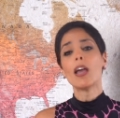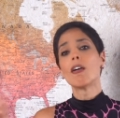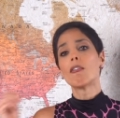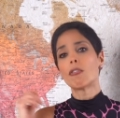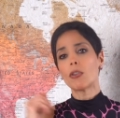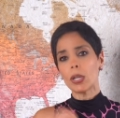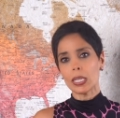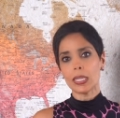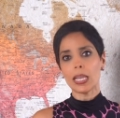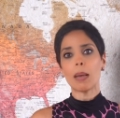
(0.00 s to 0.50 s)

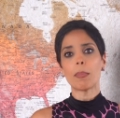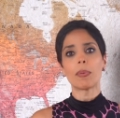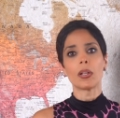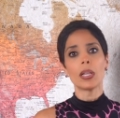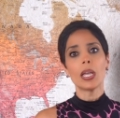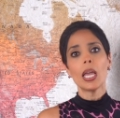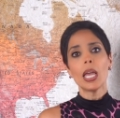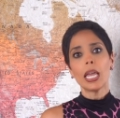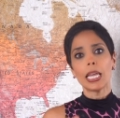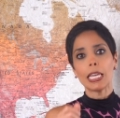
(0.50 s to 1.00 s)
For
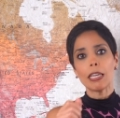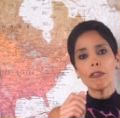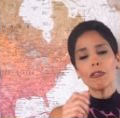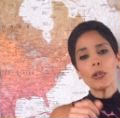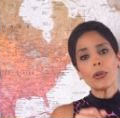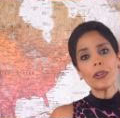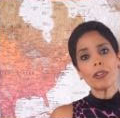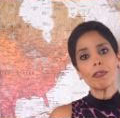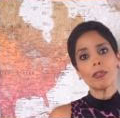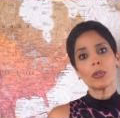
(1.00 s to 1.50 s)
example, if
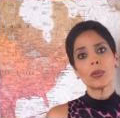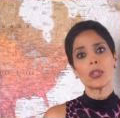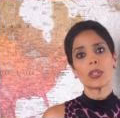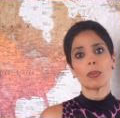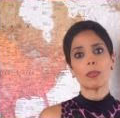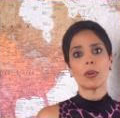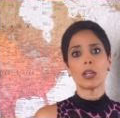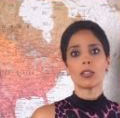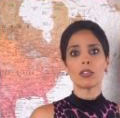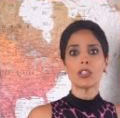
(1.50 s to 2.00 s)
your review is
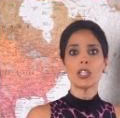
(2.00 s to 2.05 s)
about